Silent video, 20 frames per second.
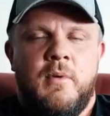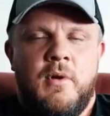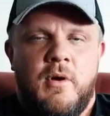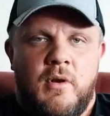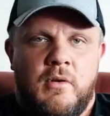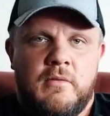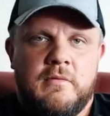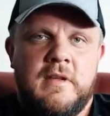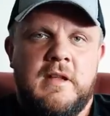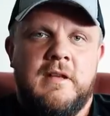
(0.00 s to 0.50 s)
We
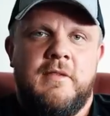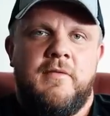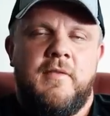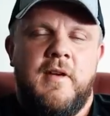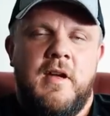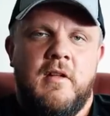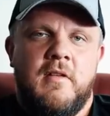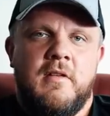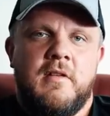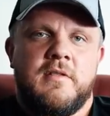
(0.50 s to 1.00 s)
all need
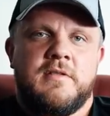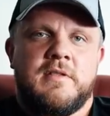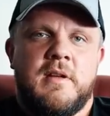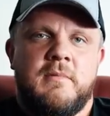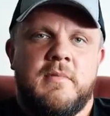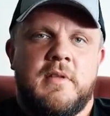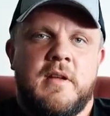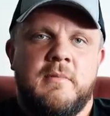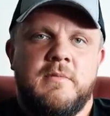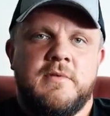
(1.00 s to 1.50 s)
failure
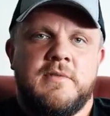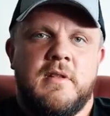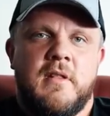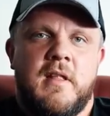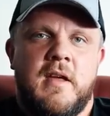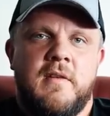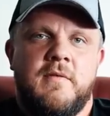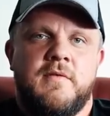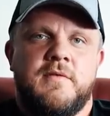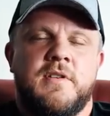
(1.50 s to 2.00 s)
sometimes in
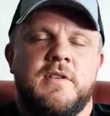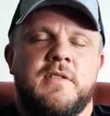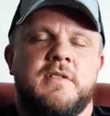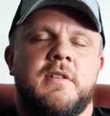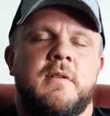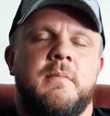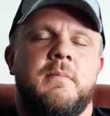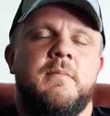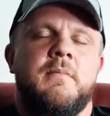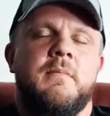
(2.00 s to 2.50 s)
life just to